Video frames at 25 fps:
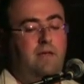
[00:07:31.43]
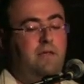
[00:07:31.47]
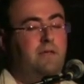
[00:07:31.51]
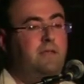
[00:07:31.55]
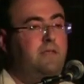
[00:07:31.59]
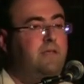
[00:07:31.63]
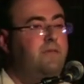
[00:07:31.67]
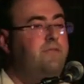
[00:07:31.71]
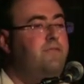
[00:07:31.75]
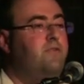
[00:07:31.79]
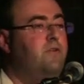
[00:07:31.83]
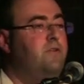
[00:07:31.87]

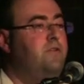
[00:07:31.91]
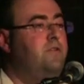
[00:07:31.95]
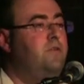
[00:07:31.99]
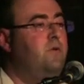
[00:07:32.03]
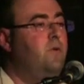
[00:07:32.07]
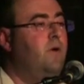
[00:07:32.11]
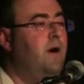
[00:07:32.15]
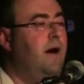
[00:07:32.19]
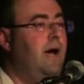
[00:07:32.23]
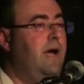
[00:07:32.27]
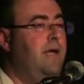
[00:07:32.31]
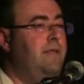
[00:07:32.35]
default
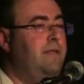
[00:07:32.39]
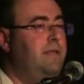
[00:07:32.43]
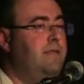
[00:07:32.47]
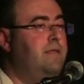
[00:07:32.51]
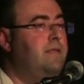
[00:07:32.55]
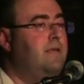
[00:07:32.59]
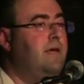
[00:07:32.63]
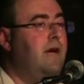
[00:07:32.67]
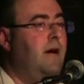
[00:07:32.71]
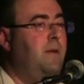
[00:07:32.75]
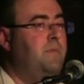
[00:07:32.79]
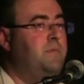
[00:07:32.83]
UI
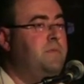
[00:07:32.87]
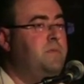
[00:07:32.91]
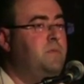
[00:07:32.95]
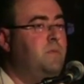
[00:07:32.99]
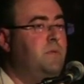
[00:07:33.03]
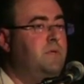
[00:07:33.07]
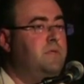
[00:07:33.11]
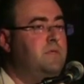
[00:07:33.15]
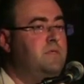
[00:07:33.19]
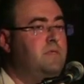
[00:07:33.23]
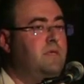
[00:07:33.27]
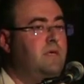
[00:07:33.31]
that comes
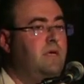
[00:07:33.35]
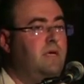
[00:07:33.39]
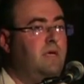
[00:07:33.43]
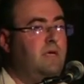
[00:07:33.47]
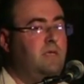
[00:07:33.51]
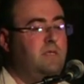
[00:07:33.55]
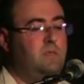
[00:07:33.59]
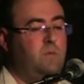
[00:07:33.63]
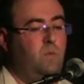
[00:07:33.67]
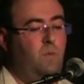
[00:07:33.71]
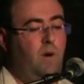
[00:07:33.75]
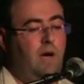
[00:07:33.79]
with
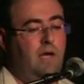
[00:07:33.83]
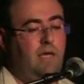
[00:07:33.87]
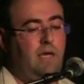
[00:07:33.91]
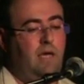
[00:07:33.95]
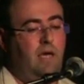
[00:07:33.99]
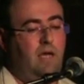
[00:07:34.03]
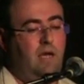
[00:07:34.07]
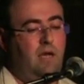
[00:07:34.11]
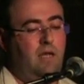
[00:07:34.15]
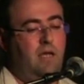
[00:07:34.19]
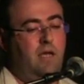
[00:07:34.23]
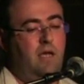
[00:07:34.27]

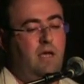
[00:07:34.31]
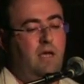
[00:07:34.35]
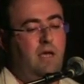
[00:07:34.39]
Swagger,